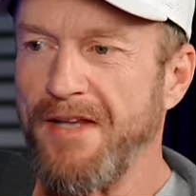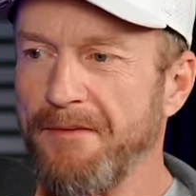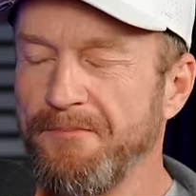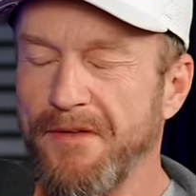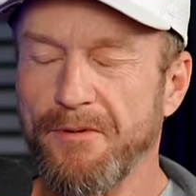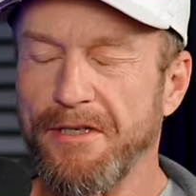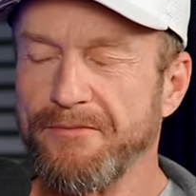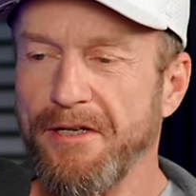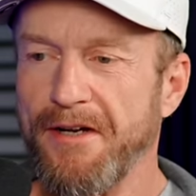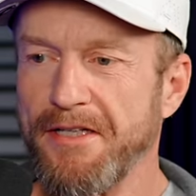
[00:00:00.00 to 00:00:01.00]
Yeah, we
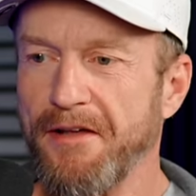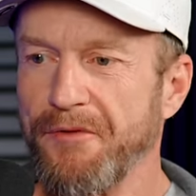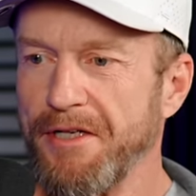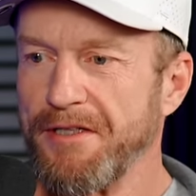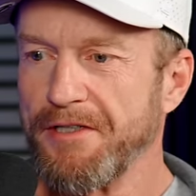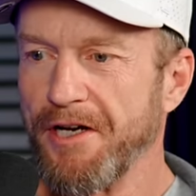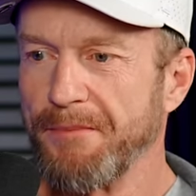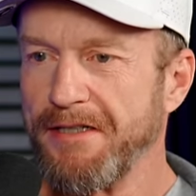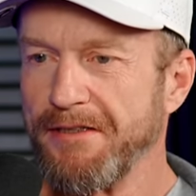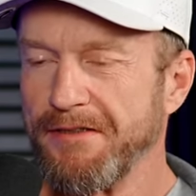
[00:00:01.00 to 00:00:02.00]
don't have to cover the
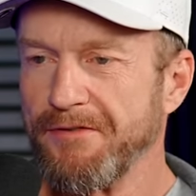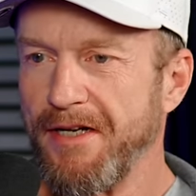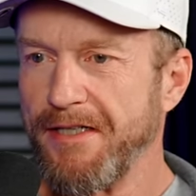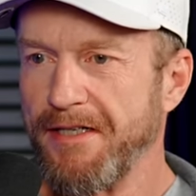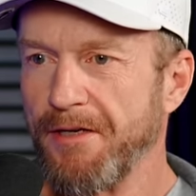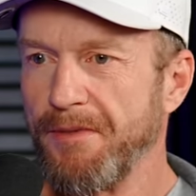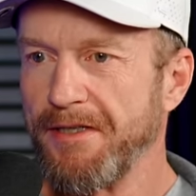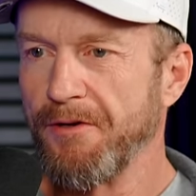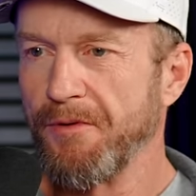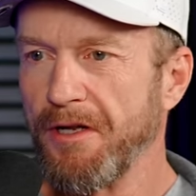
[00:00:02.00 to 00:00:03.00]
tournament in great detail,
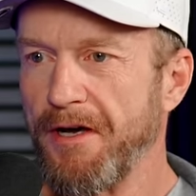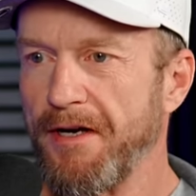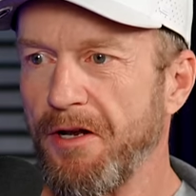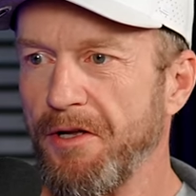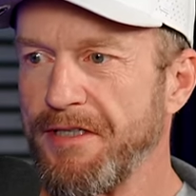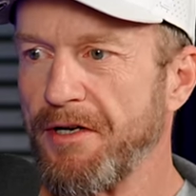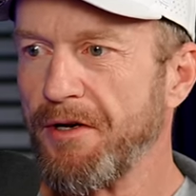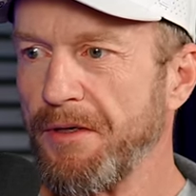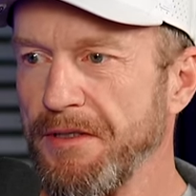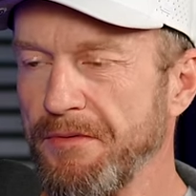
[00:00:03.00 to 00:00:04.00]
but there were a lot of close
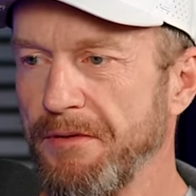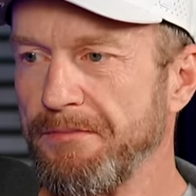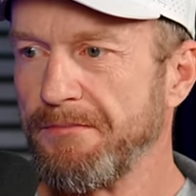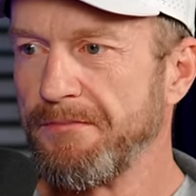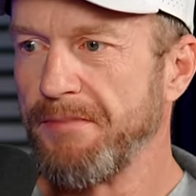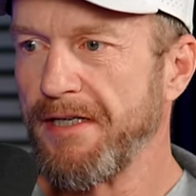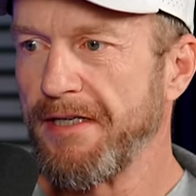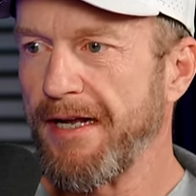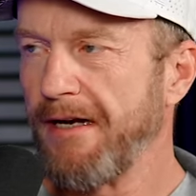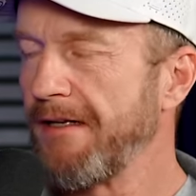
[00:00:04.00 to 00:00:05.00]
calls where Ben
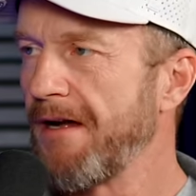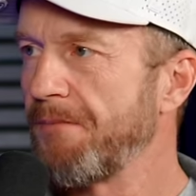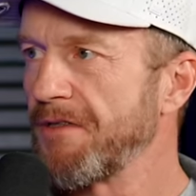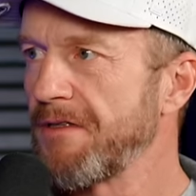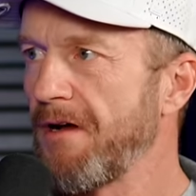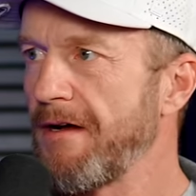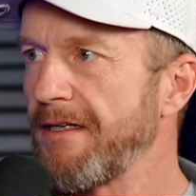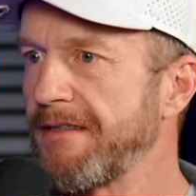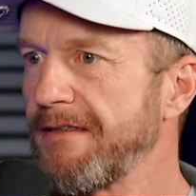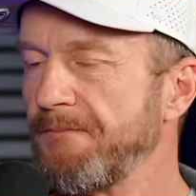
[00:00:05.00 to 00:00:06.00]
and Lee almost
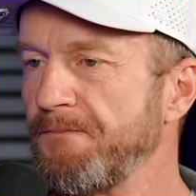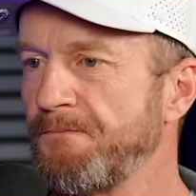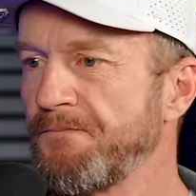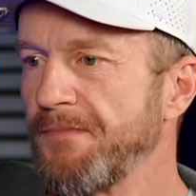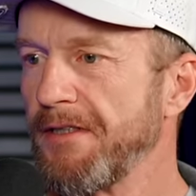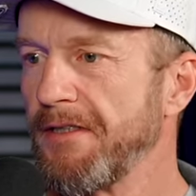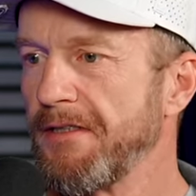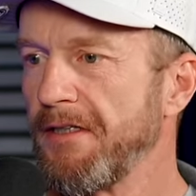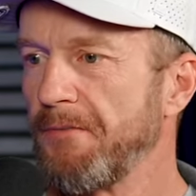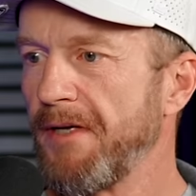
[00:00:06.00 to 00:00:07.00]
lost, and,
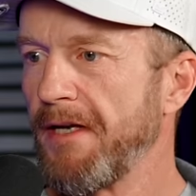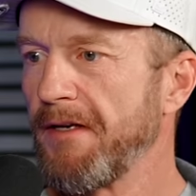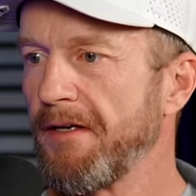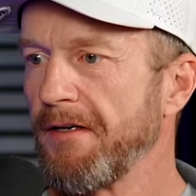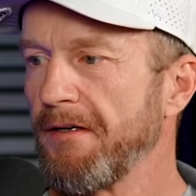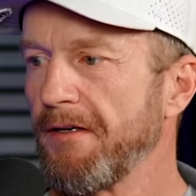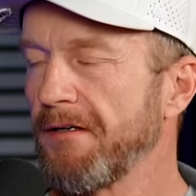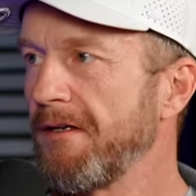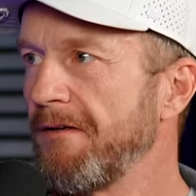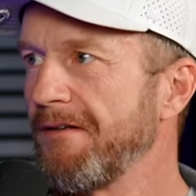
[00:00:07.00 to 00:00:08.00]
and you know Ben didn't.
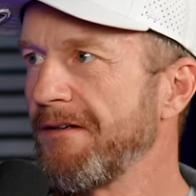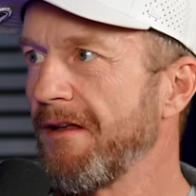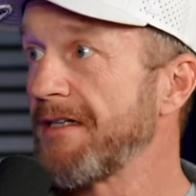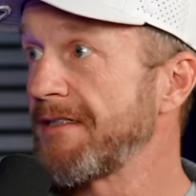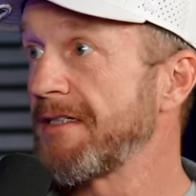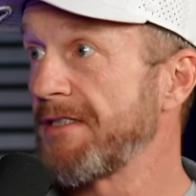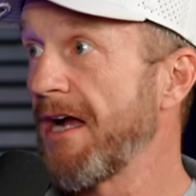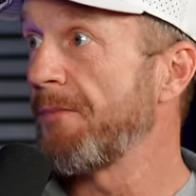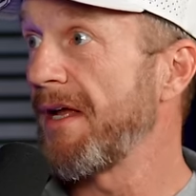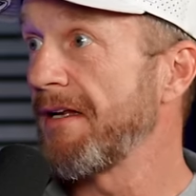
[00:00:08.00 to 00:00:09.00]
He lost against
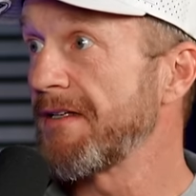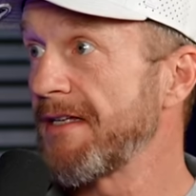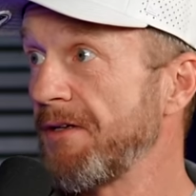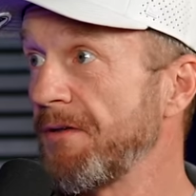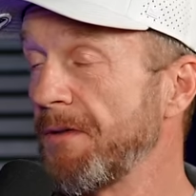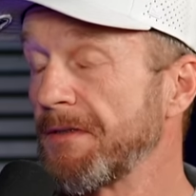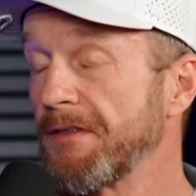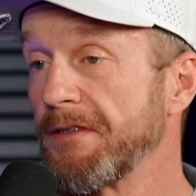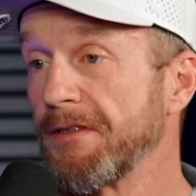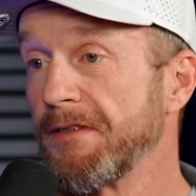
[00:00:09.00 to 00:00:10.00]
Mei in singles,
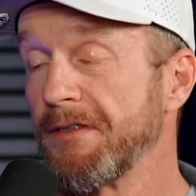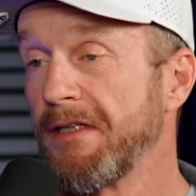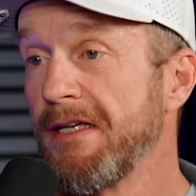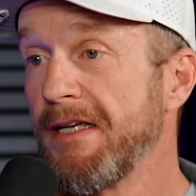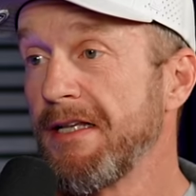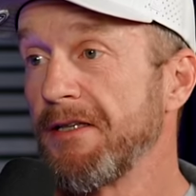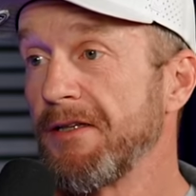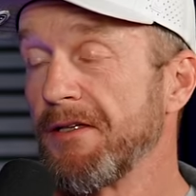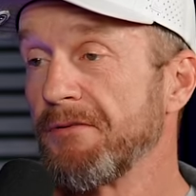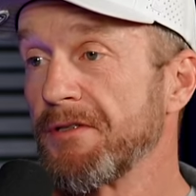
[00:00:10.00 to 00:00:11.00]
and, and
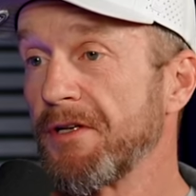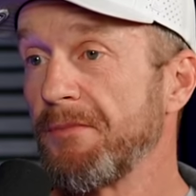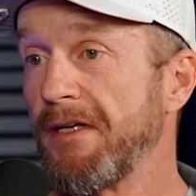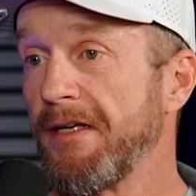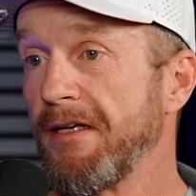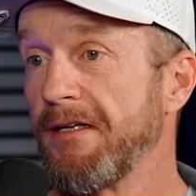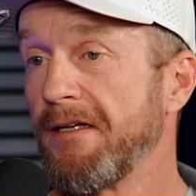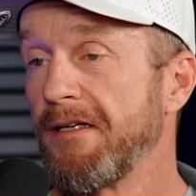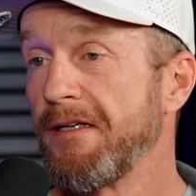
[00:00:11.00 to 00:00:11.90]
there were so many.